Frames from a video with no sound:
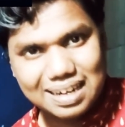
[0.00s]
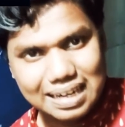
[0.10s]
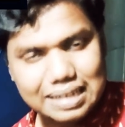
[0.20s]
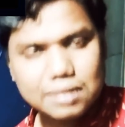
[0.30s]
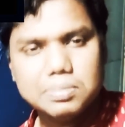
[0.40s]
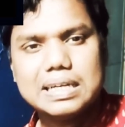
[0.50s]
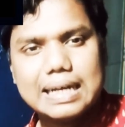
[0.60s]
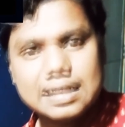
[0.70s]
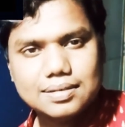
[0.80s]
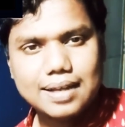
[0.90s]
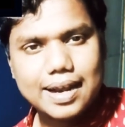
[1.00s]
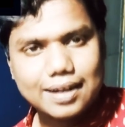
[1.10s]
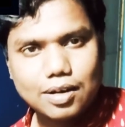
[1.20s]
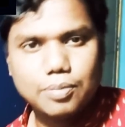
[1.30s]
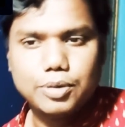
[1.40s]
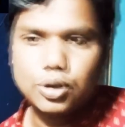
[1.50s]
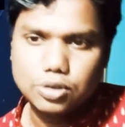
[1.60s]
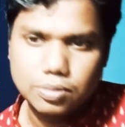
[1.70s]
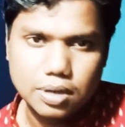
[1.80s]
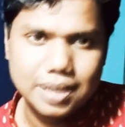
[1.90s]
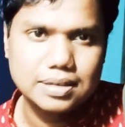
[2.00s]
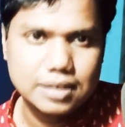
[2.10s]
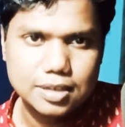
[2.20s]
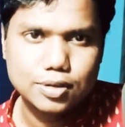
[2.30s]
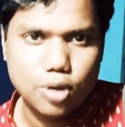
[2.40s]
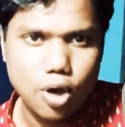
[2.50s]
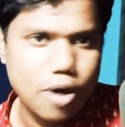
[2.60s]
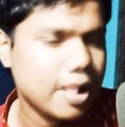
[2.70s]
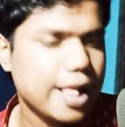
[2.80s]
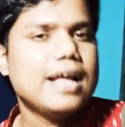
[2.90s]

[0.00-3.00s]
little bit crazy right now because of the this song